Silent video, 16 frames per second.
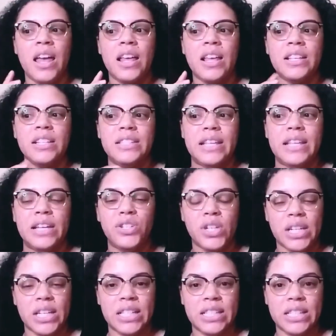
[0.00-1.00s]

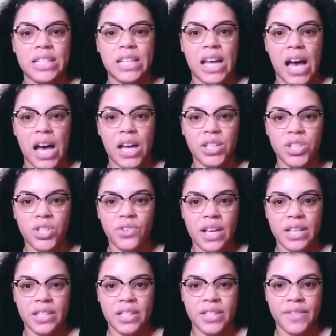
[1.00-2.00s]
Cedric is not
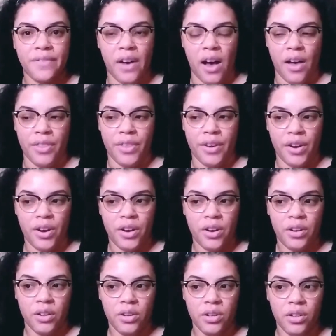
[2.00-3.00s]
Therese' father.
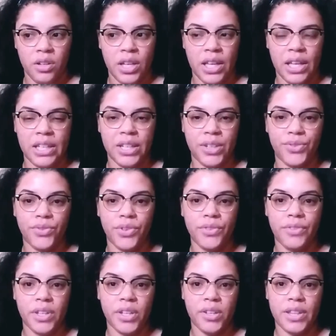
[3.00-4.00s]
He did
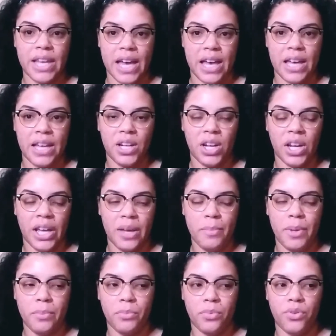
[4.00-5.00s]
reveal that. Him
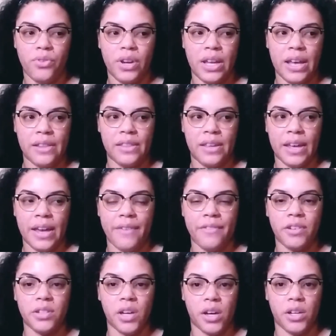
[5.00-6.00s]
and Marie, I think, have a
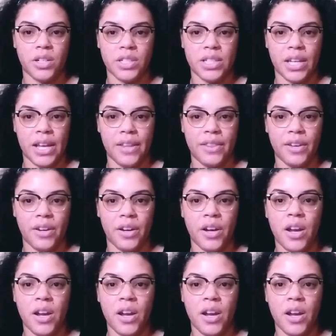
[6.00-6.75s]
daughter together.